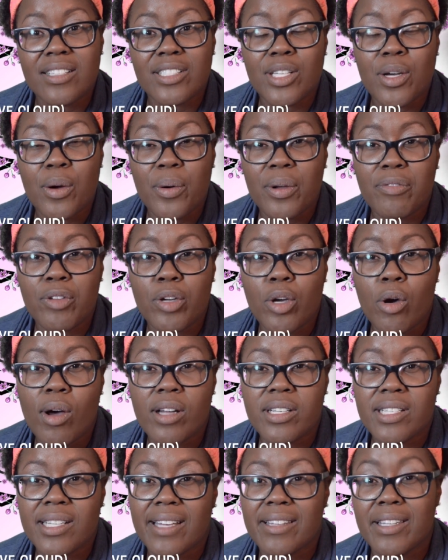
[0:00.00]
So if you go
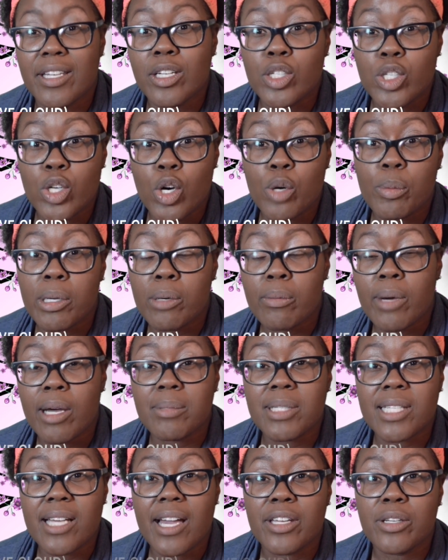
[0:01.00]
onto like the Adobe
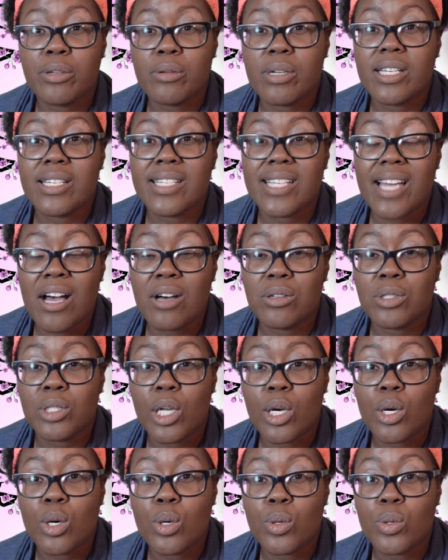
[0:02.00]
website, you can
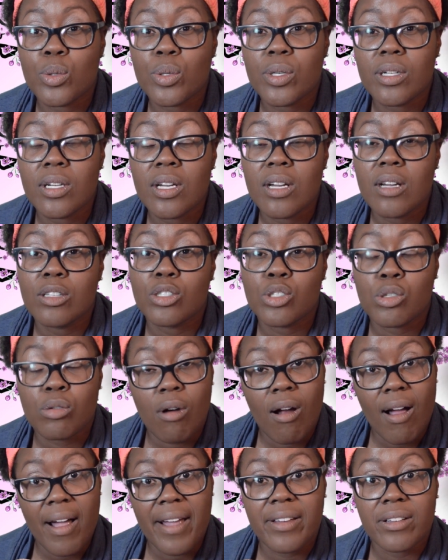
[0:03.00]
download
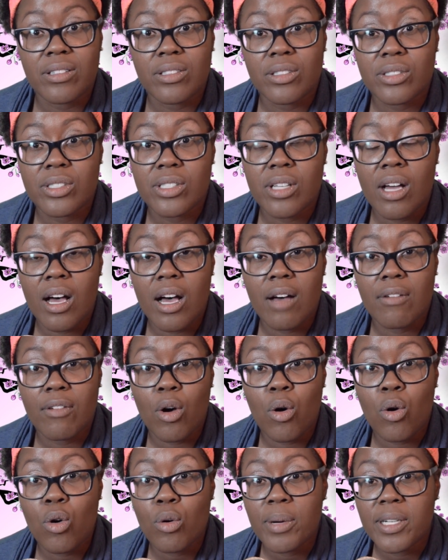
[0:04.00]
trials of
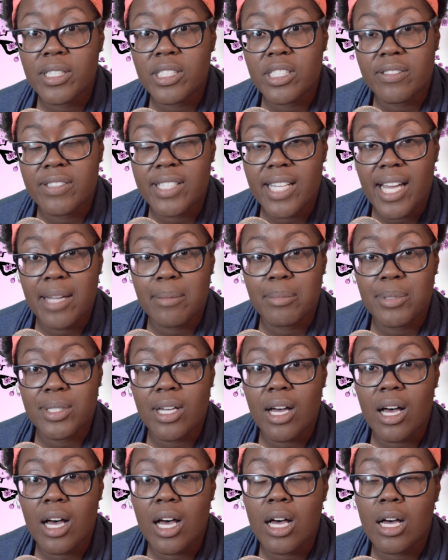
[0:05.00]
a whole bunch of
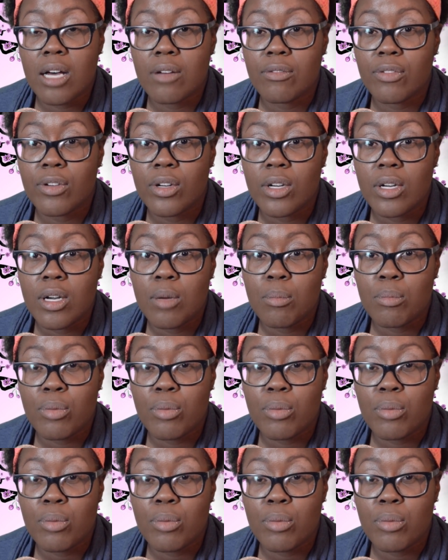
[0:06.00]
types of